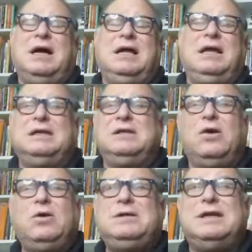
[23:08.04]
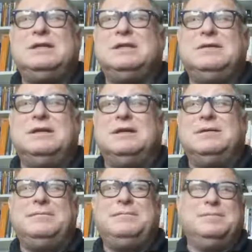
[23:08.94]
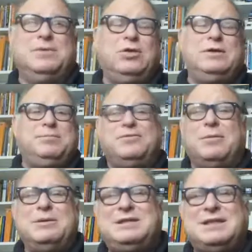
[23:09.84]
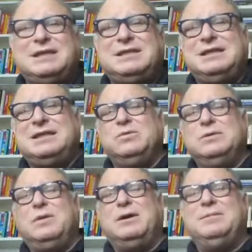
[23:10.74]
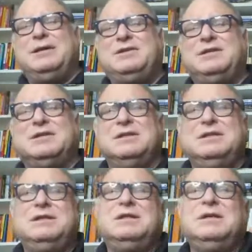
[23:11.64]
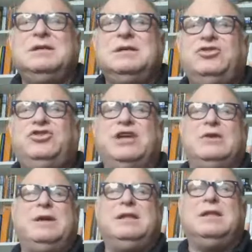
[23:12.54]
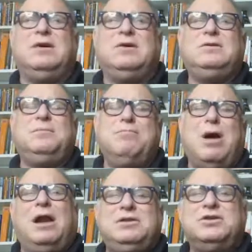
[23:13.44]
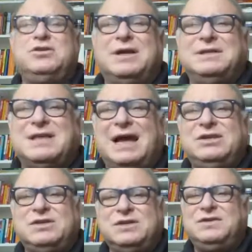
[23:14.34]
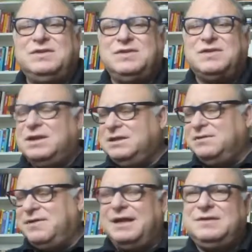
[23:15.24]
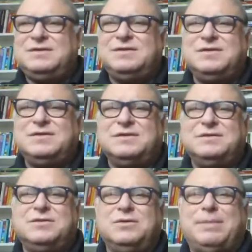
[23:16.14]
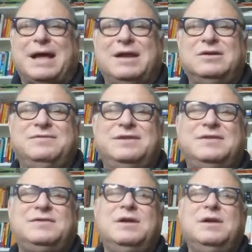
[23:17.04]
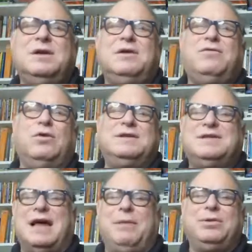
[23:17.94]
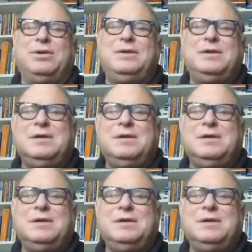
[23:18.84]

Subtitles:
In load and performance testing, we want to basically generate load, monitor transactions, study events. There's a whole pattern of this. For example,